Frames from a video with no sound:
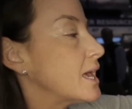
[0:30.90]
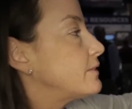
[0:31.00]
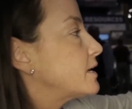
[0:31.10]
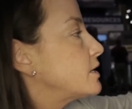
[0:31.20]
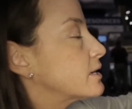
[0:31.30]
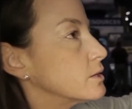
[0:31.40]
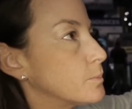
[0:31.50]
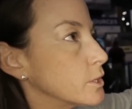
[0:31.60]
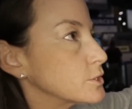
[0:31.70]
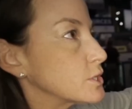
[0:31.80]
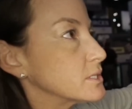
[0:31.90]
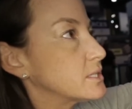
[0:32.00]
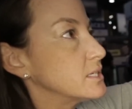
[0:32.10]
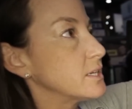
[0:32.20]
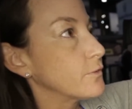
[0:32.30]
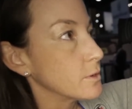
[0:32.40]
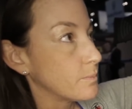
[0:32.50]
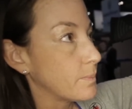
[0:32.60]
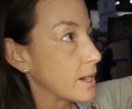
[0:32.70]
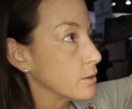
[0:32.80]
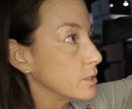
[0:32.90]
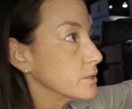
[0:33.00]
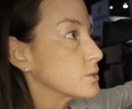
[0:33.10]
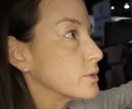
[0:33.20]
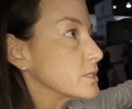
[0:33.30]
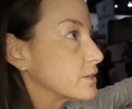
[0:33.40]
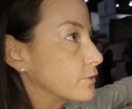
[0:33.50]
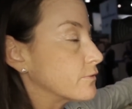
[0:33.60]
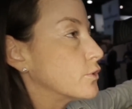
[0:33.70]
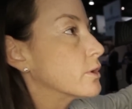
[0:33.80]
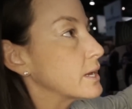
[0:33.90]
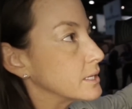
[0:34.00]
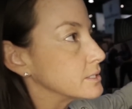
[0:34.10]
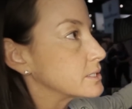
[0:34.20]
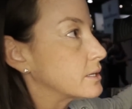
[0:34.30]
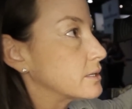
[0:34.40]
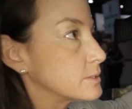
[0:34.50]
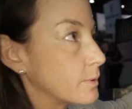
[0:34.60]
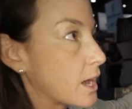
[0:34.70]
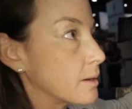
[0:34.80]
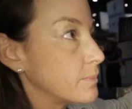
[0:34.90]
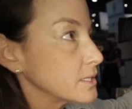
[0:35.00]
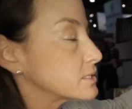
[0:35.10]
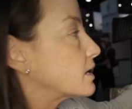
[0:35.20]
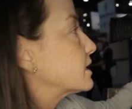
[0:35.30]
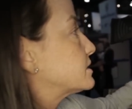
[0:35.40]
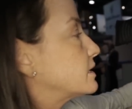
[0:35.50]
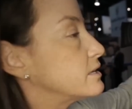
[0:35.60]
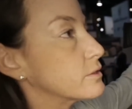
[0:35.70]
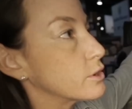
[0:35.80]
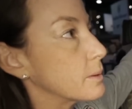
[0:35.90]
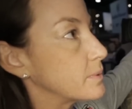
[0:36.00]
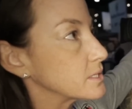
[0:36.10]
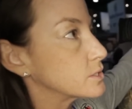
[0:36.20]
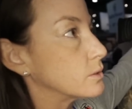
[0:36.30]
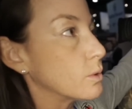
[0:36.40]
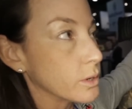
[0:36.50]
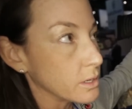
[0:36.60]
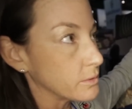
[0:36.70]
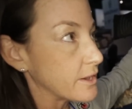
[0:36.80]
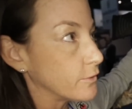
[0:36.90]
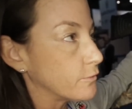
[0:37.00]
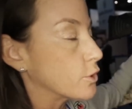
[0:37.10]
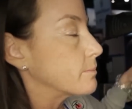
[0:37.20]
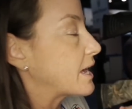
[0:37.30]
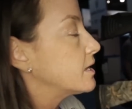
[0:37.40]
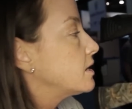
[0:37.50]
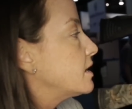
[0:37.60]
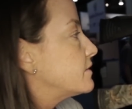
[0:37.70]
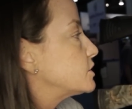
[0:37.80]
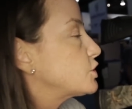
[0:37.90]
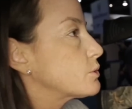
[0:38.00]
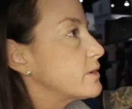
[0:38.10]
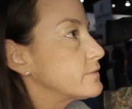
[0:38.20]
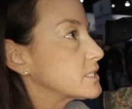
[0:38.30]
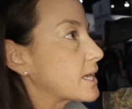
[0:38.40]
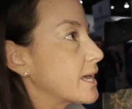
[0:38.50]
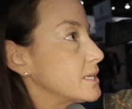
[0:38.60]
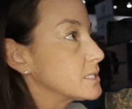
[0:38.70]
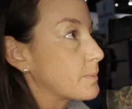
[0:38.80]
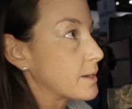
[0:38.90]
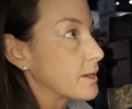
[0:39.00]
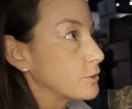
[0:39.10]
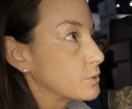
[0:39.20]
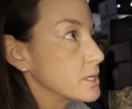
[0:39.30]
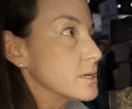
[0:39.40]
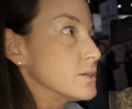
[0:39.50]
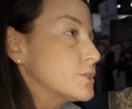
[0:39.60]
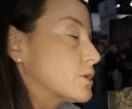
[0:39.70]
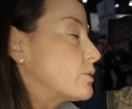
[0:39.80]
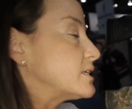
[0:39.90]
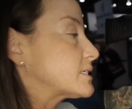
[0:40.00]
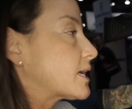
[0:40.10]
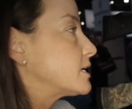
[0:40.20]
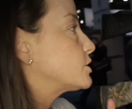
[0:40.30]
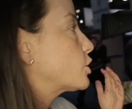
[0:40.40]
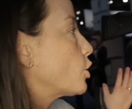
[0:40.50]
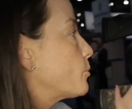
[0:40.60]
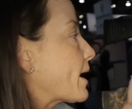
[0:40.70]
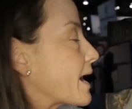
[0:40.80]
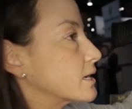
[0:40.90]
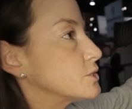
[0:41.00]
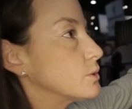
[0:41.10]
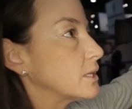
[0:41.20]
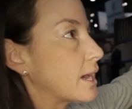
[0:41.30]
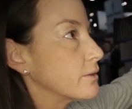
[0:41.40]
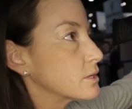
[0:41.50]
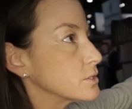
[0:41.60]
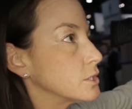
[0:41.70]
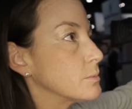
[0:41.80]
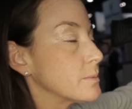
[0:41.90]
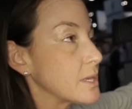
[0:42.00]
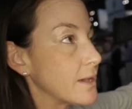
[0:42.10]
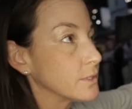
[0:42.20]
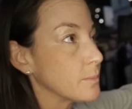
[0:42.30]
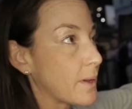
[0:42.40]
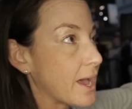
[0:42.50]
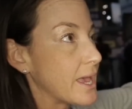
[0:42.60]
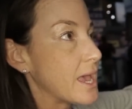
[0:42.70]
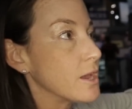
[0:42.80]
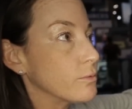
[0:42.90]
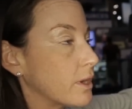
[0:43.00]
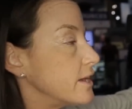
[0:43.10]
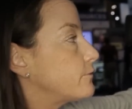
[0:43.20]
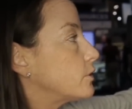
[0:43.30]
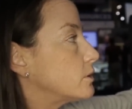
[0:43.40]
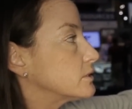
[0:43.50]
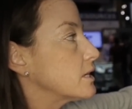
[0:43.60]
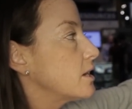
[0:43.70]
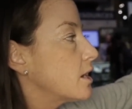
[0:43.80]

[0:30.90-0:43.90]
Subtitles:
and then they could purchase the different barrels or the different fore ends and buttstocks in either a pistol or a rifle format. This year we've decided, it's been about 3 years, so we decided to go back to allow the consumer to be able to buy a rifled